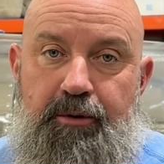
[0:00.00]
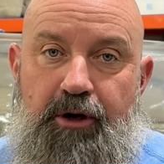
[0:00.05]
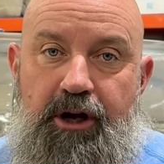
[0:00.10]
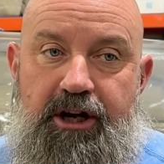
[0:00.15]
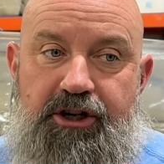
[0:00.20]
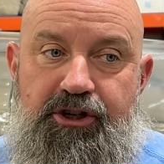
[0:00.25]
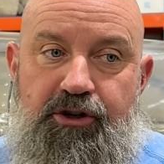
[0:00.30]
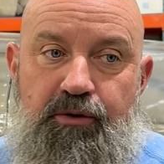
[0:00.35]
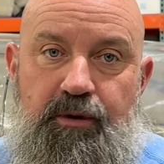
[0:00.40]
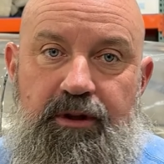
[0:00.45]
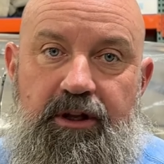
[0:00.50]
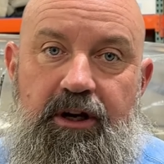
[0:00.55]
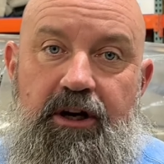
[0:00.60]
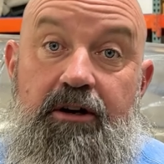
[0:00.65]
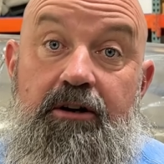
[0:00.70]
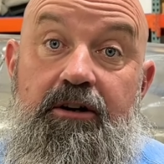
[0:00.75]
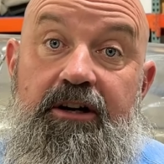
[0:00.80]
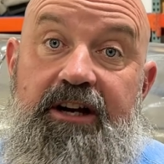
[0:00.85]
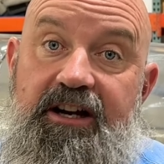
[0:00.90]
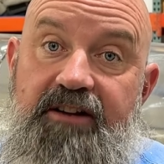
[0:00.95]
production with
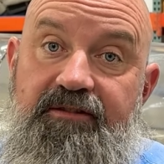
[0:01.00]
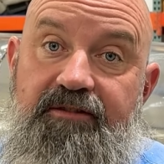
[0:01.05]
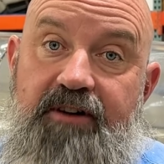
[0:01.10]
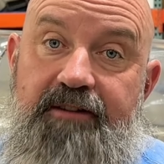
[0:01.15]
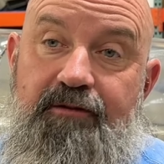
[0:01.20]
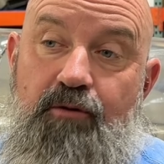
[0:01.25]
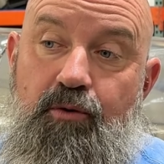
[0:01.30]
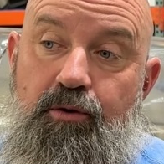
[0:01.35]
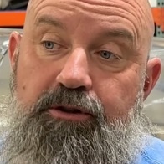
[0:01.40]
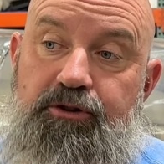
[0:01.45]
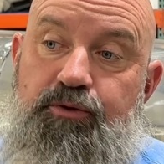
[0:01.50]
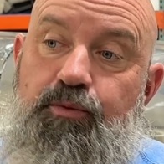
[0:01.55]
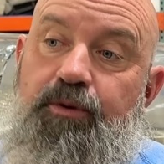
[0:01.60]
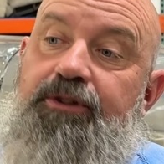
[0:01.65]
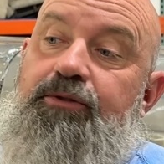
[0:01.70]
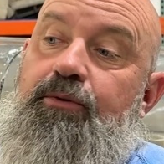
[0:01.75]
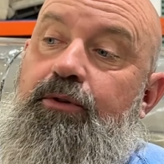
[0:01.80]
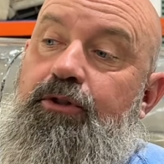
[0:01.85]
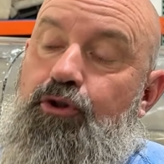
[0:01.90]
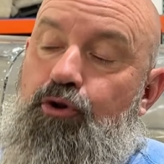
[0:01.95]
185 horse, went
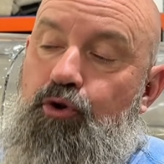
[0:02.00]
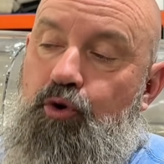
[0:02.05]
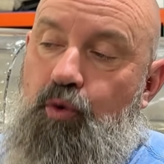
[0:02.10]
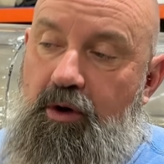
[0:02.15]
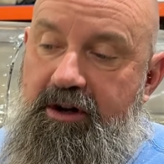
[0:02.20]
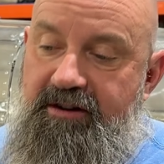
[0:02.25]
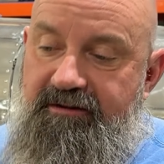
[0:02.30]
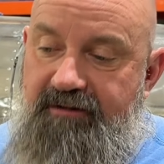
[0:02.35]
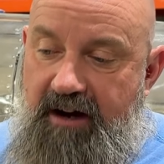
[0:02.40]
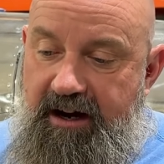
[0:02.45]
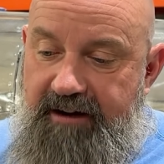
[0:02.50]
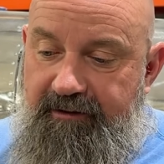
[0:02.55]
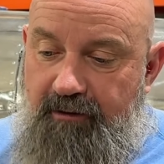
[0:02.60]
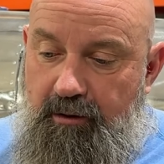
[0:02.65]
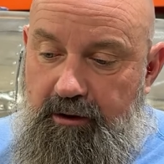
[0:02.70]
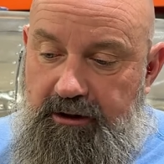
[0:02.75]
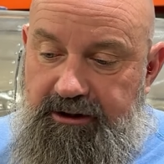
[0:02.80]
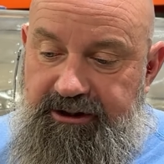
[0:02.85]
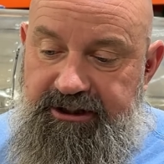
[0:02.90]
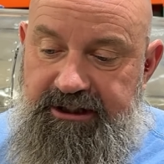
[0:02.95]
to a 225
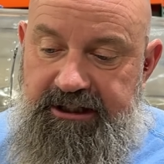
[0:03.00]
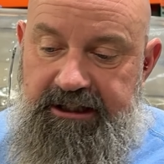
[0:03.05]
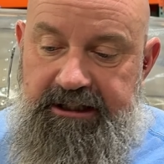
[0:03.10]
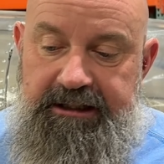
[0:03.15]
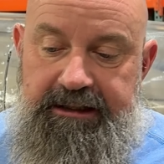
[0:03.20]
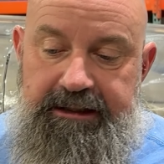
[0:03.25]
horse,